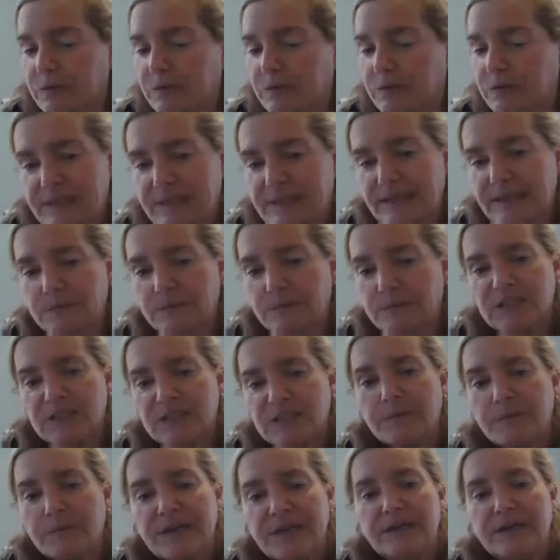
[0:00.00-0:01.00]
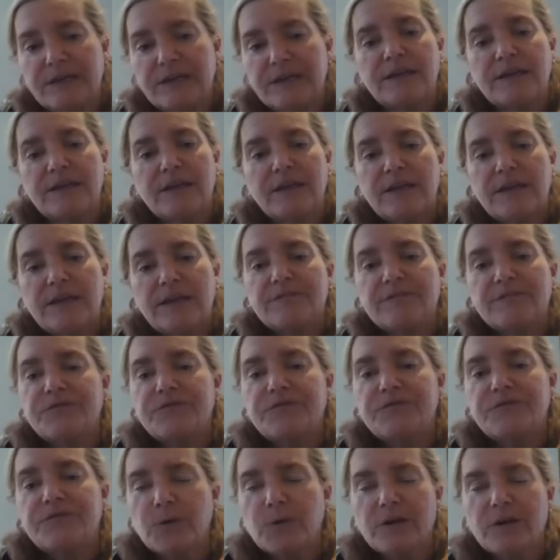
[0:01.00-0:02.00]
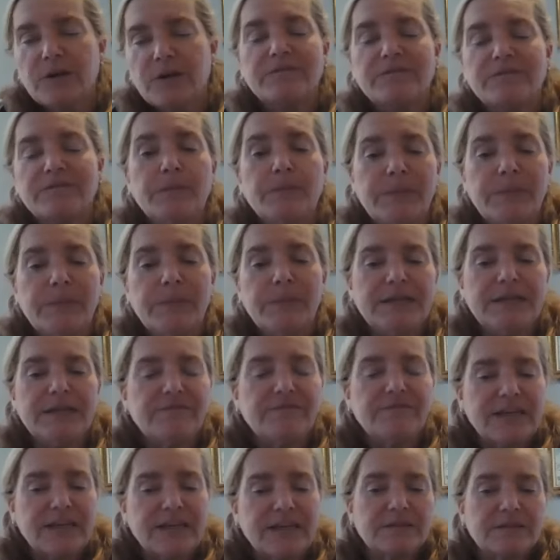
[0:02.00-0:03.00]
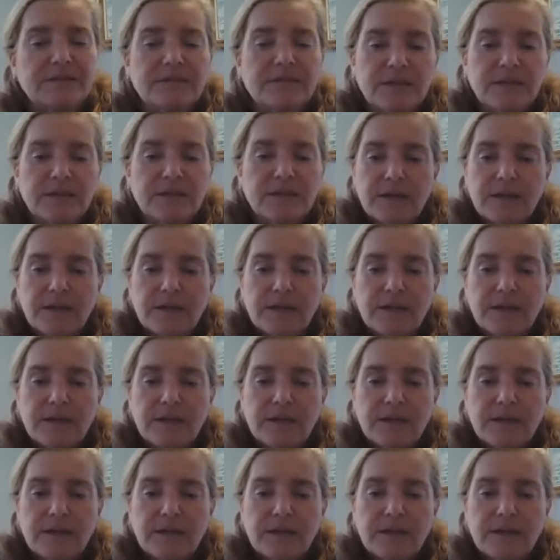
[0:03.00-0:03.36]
three teams come in, fewer of the big events.